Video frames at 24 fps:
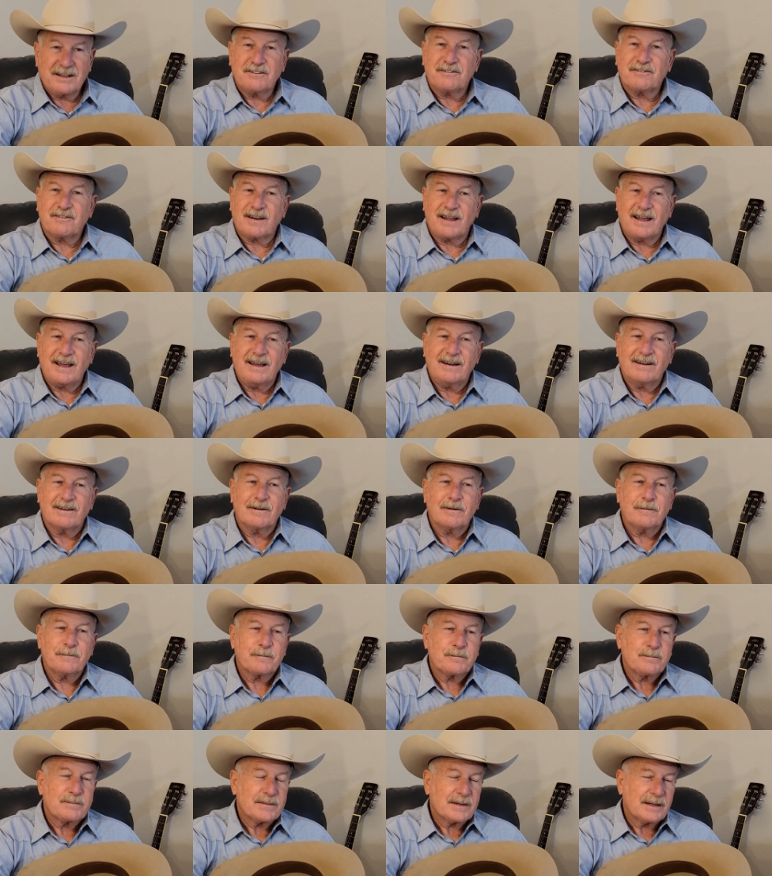
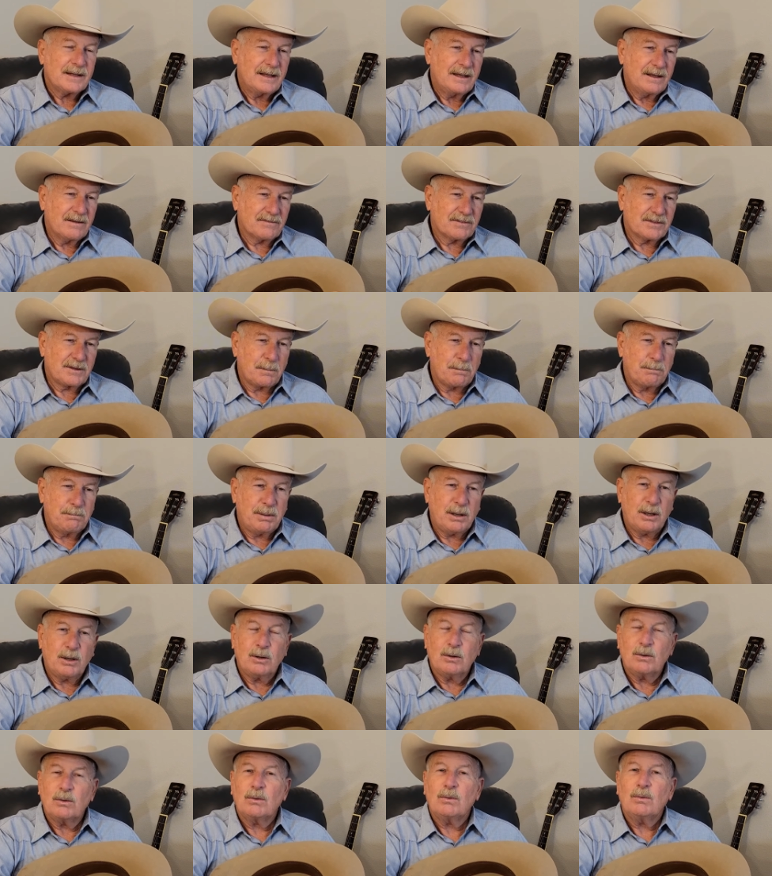flatter if the
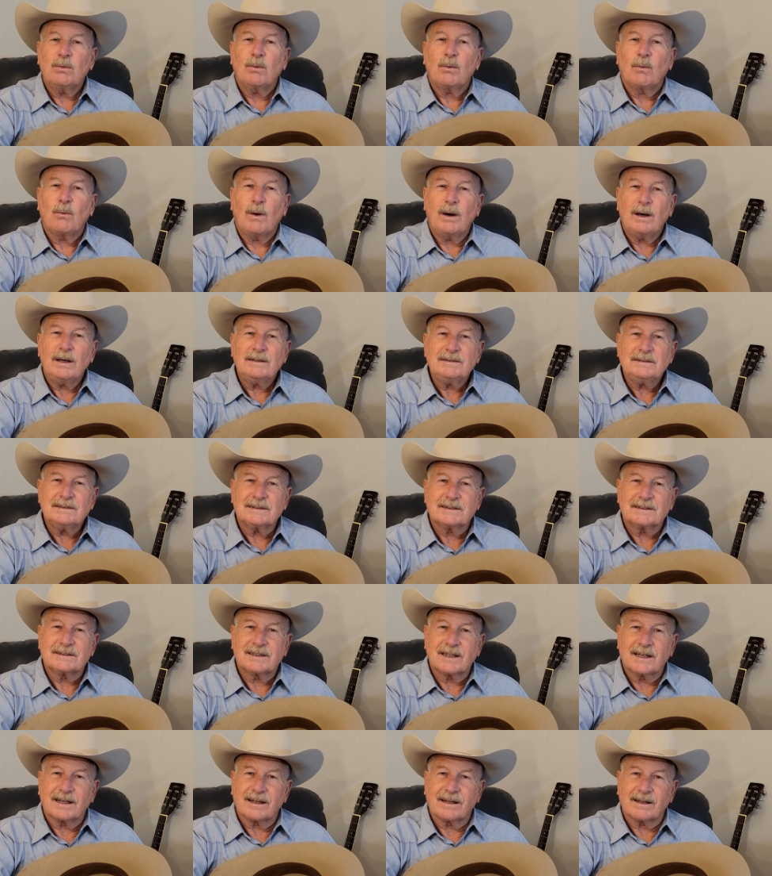bow
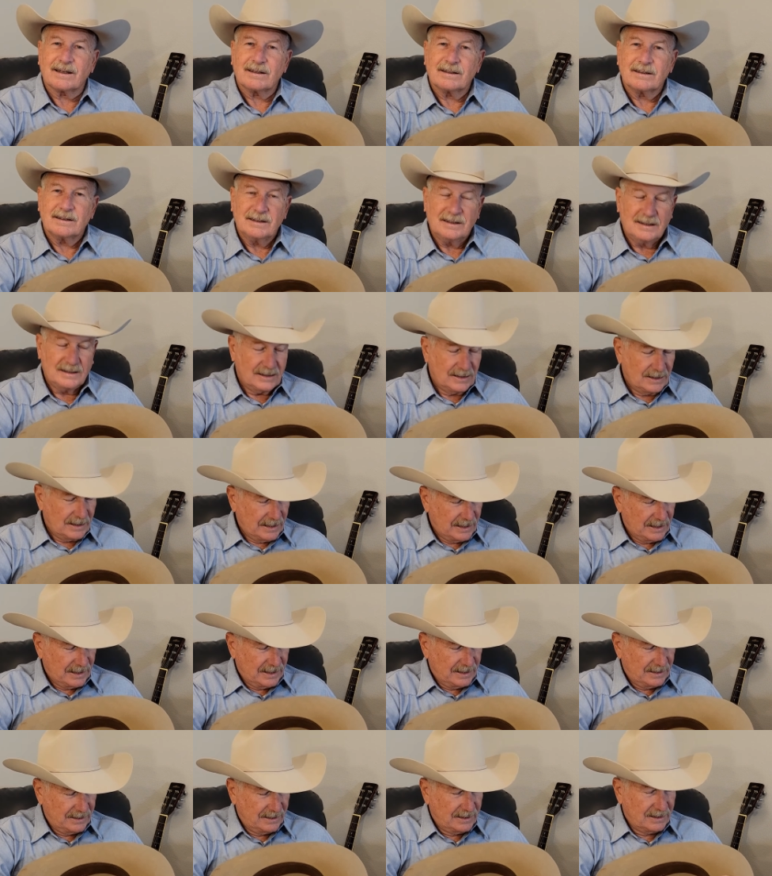wasn't there.
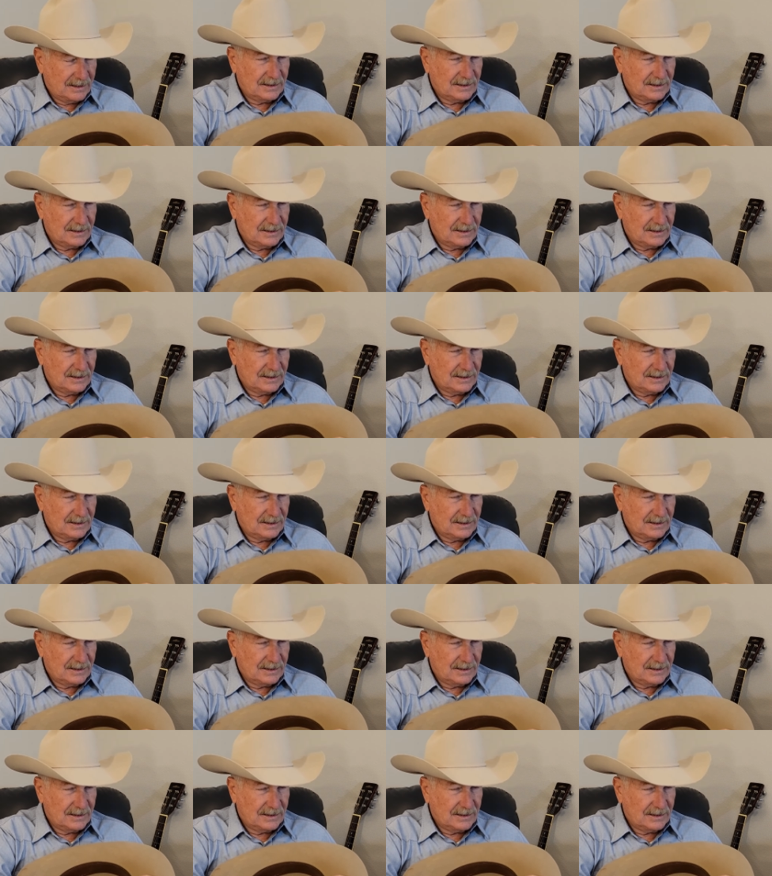And